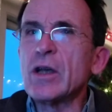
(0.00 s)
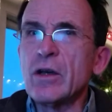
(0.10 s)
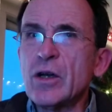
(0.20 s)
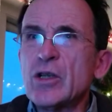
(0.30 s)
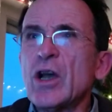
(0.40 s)

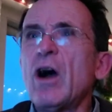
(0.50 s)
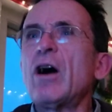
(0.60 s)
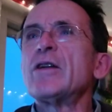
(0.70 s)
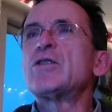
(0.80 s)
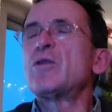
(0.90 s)
urge
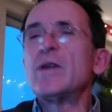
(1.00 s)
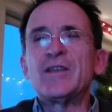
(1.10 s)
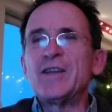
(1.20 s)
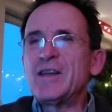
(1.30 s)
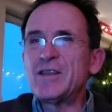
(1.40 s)
hard to
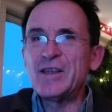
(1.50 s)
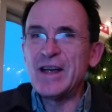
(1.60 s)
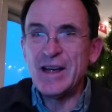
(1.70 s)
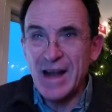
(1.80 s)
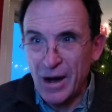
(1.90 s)
resist
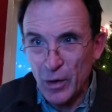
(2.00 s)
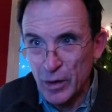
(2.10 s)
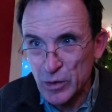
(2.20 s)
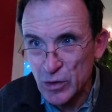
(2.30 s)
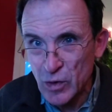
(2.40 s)
in
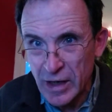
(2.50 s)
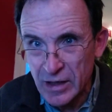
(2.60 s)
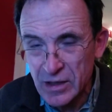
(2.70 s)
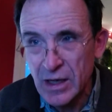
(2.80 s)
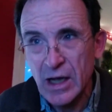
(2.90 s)
narrow
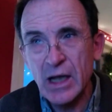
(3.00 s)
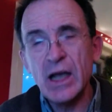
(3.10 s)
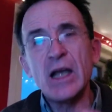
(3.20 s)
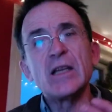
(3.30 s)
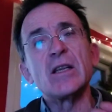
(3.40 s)
straits,
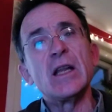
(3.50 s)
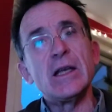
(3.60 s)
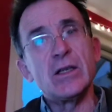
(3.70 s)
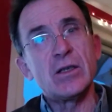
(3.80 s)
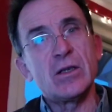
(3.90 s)
is
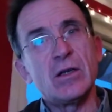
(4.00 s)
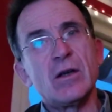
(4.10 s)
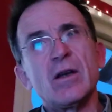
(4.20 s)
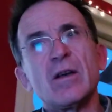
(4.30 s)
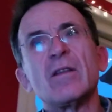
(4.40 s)
least
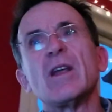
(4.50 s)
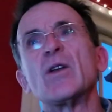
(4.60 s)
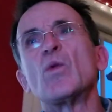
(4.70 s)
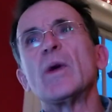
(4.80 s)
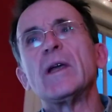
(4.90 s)

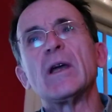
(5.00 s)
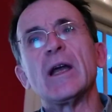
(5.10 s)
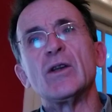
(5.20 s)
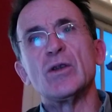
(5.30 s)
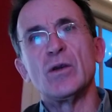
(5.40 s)
that we
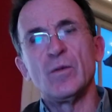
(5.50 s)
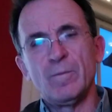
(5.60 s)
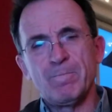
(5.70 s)
can do.